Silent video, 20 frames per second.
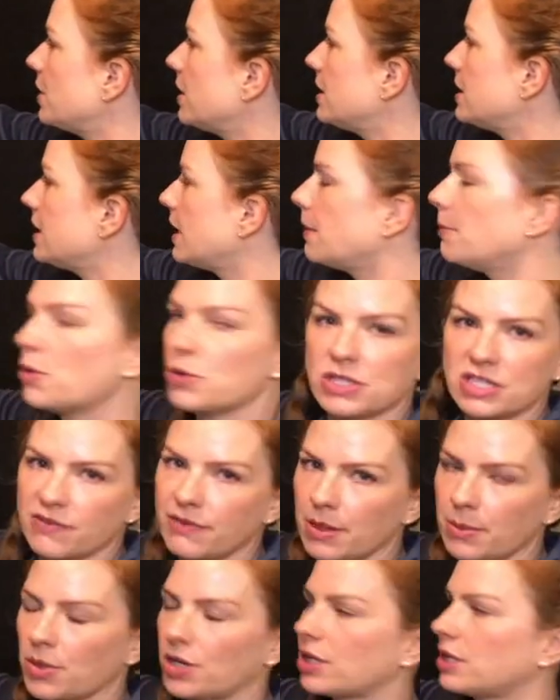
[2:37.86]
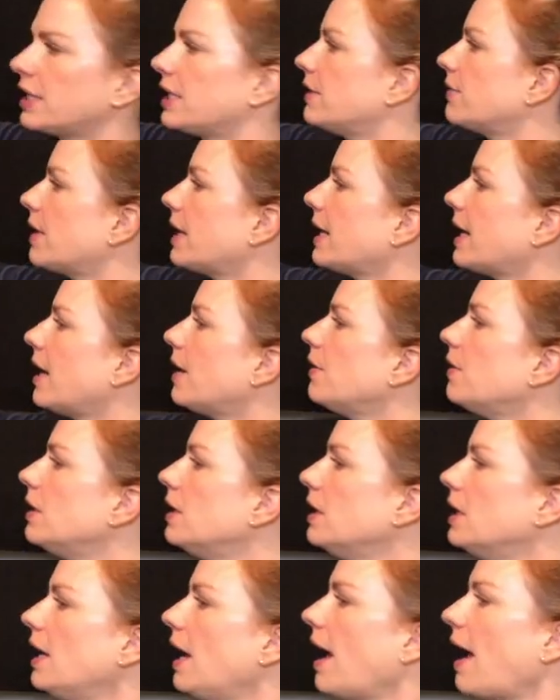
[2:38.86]
can see. Most of them are clean right now.
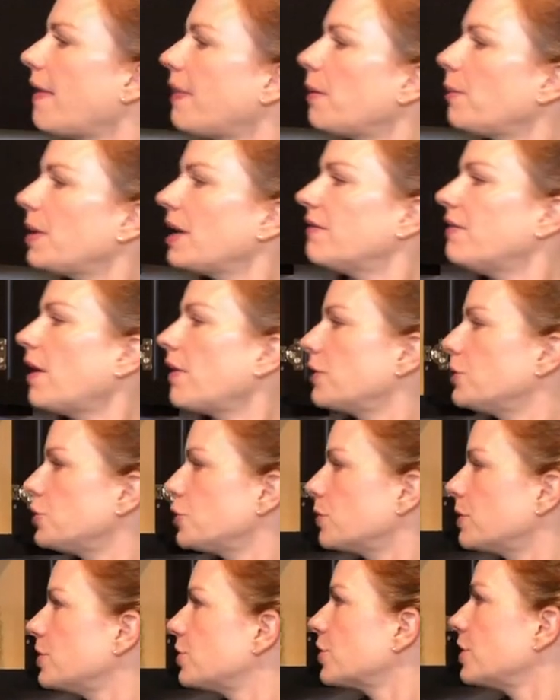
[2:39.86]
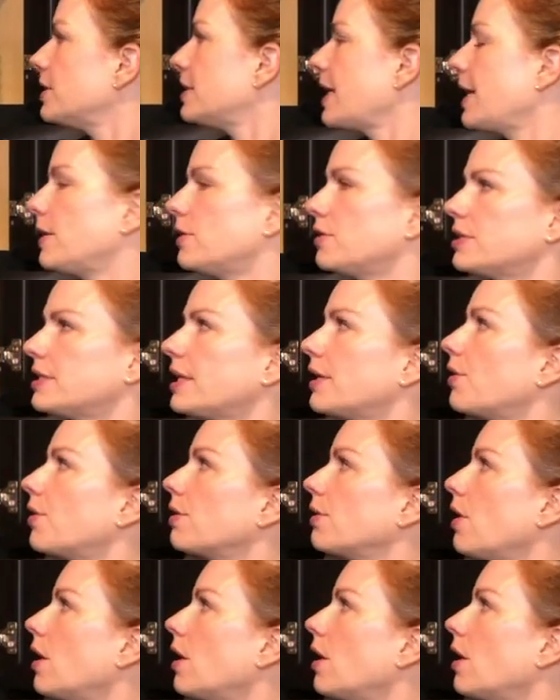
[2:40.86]
And then we have other storage containers that are